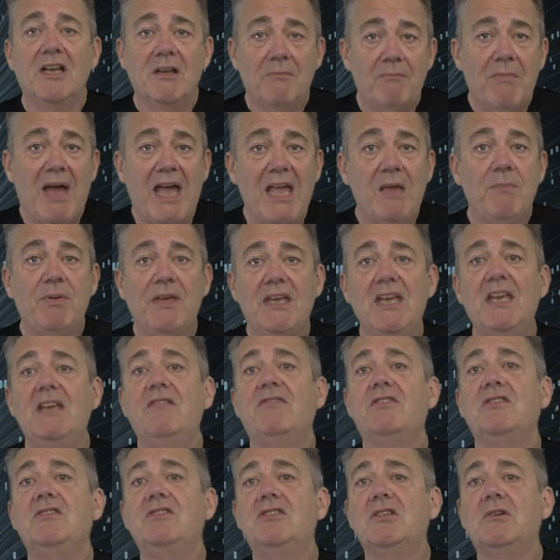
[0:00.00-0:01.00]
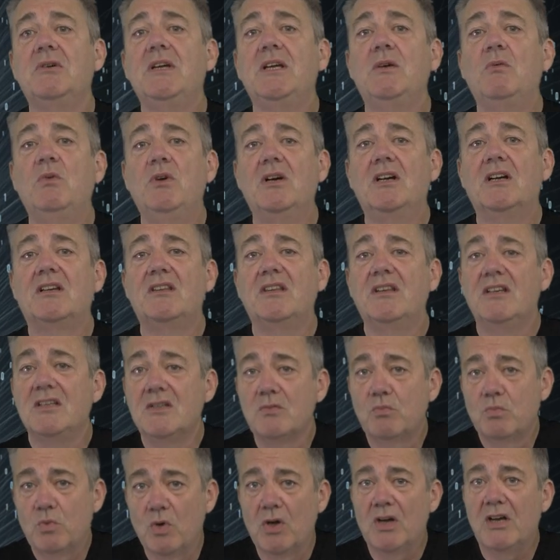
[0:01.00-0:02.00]
Maybe even doing work that
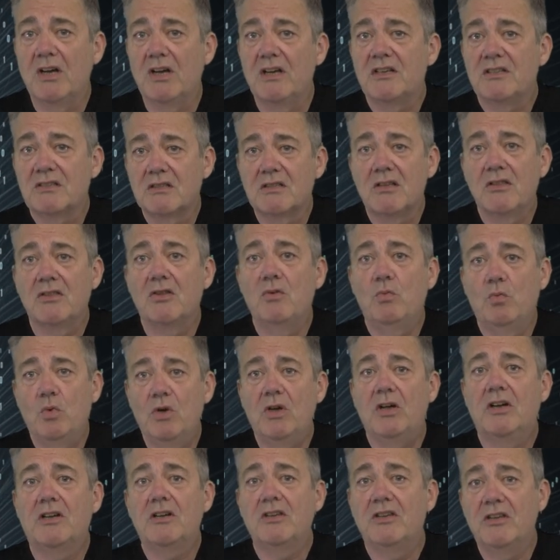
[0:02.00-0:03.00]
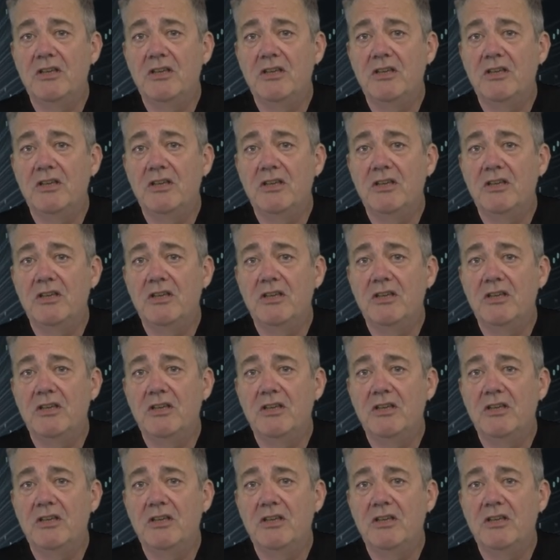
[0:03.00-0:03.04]
is worse than the work